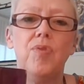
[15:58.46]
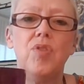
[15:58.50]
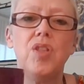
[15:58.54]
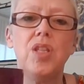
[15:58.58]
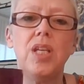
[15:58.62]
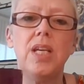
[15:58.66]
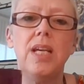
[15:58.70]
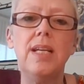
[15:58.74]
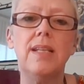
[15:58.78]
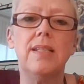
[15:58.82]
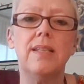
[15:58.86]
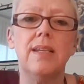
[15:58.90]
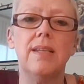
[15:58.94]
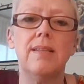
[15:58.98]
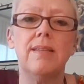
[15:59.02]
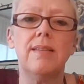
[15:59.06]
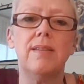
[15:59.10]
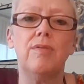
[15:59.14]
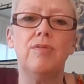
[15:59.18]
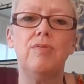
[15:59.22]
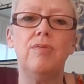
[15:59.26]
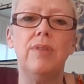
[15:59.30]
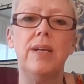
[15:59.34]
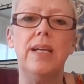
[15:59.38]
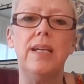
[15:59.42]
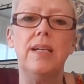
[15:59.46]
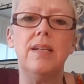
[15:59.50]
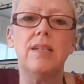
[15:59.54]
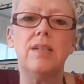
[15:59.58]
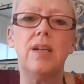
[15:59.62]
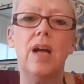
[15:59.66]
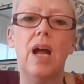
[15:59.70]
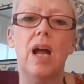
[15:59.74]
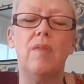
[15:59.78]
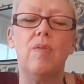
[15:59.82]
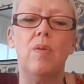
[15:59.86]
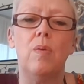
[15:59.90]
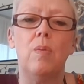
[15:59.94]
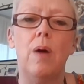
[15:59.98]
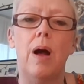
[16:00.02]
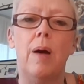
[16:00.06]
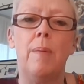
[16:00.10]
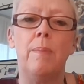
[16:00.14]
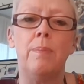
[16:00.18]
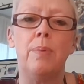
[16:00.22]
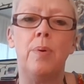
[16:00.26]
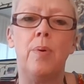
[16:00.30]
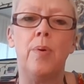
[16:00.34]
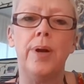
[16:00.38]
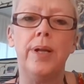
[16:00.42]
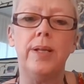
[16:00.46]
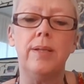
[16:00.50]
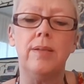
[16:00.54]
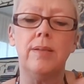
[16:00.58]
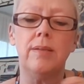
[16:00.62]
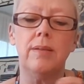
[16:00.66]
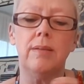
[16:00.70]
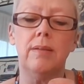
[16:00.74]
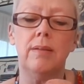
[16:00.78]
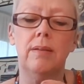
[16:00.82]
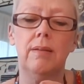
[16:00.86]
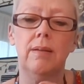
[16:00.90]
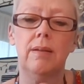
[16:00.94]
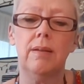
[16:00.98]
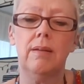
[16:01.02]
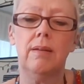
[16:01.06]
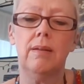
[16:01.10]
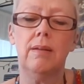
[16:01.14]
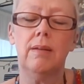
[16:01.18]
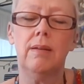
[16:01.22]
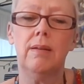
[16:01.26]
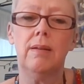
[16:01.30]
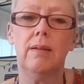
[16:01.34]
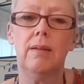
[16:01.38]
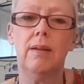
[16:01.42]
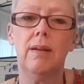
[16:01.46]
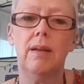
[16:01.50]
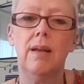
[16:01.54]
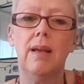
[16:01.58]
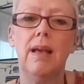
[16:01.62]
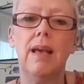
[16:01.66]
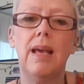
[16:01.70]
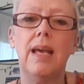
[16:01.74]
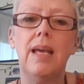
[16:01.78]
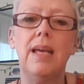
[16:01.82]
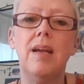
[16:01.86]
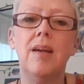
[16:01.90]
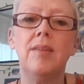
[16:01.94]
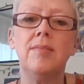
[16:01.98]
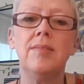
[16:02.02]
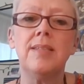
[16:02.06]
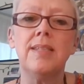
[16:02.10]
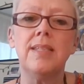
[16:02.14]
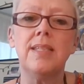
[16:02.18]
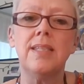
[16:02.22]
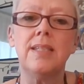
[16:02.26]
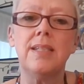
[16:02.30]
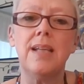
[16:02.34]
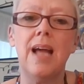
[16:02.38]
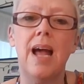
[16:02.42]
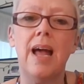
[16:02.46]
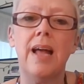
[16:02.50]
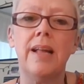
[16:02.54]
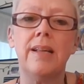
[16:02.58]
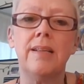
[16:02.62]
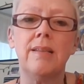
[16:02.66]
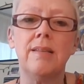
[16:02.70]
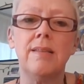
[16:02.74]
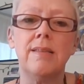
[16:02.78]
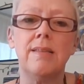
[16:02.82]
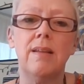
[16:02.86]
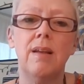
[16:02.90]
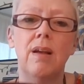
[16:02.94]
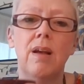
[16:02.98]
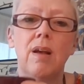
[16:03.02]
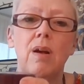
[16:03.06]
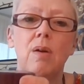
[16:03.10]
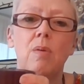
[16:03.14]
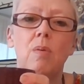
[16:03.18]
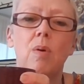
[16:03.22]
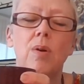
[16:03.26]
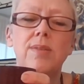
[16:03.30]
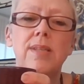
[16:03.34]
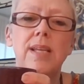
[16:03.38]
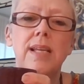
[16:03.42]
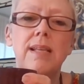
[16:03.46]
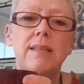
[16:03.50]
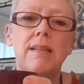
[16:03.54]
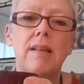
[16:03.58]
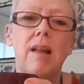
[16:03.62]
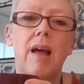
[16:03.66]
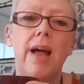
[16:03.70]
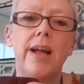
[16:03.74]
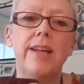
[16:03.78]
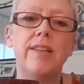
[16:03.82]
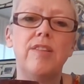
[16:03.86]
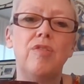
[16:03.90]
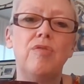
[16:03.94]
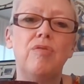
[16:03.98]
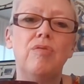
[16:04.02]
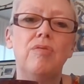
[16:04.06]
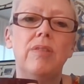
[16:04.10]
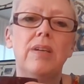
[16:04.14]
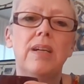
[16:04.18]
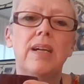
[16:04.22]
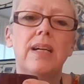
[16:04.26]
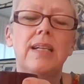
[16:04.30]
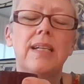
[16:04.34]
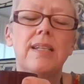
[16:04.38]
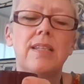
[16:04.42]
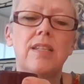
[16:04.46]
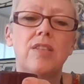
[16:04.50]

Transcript: Jesus reached overwhelm point. He understands what it's like to really